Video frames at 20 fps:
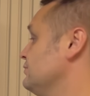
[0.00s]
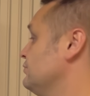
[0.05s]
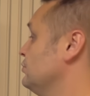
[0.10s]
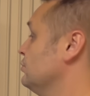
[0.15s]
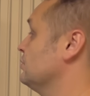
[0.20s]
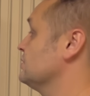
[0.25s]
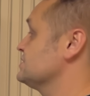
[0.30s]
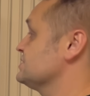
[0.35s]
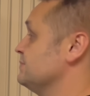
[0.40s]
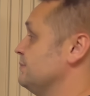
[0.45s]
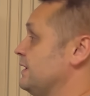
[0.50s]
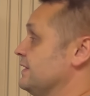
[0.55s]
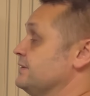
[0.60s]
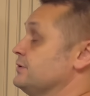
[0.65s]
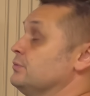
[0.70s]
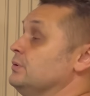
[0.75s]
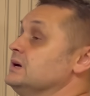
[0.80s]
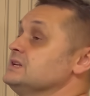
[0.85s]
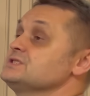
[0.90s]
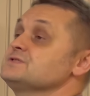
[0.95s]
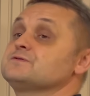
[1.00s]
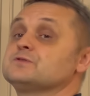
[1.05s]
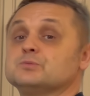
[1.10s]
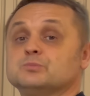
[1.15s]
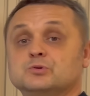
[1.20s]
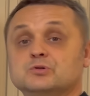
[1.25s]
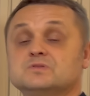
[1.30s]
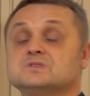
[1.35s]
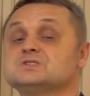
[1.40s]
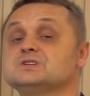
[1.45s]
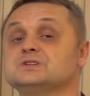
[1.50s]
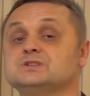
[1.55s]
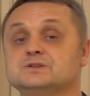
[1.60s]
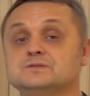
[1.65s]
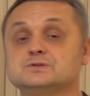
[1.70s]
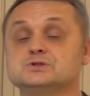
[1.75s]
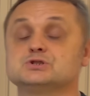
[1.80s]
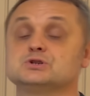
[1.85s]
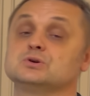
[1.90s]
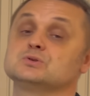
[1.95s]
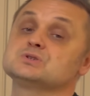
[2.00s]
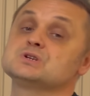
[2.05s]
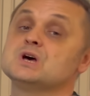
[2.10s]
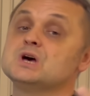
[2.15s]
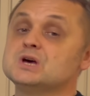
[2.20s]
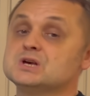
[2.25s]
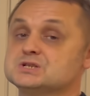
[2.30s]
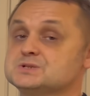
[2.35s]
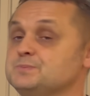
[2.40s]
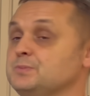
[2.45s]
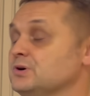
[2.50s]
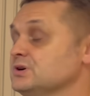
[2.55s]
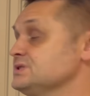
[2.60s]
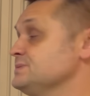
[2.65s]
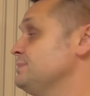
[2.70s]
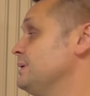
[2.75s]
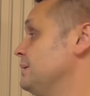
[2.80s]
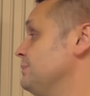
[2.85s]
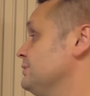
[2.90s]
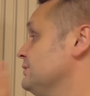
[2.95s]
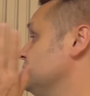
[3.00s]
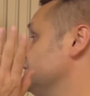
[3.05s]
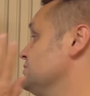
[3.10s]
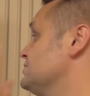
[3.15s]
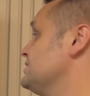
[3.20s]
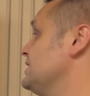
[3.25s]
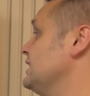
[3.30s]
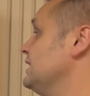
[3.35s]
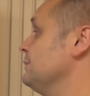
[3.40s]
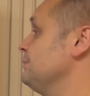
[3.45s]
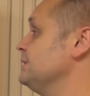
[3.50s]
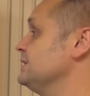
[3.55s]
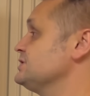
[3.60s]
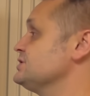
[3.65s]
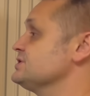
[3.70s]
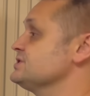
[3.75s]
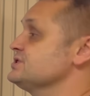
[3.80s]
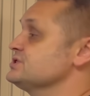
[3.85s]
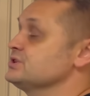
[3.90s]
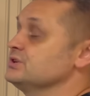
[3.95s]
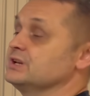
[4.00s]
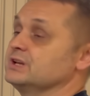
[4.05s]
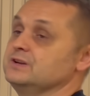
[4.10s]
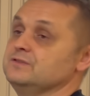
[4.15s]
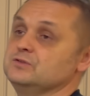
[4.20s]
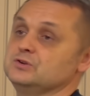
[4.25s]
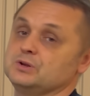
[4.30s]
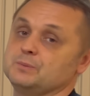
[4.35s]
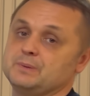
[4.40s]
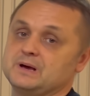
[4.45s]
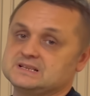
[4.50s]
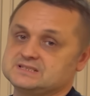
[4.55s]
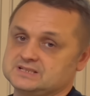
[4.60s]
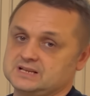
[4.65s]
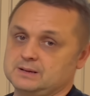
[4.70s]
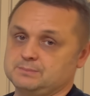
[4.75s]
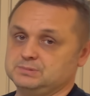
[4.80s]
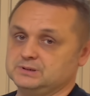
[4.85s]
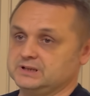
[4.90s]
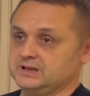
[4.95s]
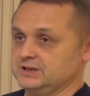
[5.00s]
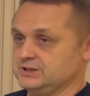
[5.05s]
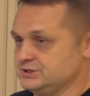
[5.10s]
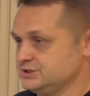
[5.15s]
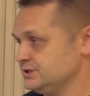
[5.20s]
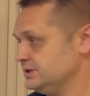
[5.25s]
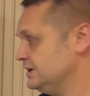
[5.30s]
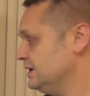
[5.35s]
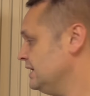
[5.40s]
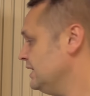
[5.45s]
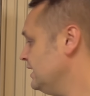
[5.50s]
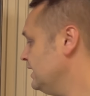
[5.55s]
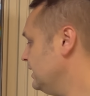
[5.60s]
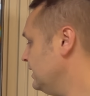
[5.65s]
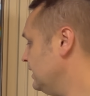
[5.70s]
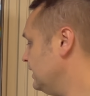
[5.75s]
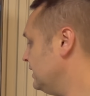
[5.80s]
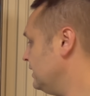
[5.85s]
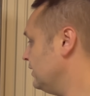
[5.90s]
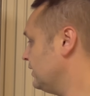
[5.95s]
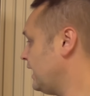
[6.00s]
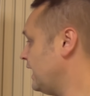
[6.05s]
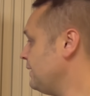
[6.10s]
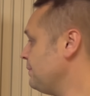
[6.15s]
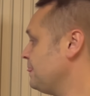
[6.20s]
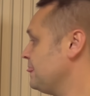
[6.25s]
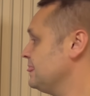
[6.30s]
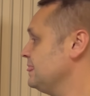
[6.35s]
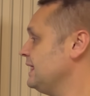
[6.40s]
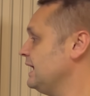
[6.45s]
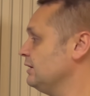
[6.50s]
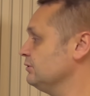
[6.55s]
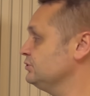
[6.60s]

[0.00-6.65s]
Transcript: If you want some other ones for movies and TV shows, sports, pay-per-views, take a picture. It's going to give you the best application. Okay, now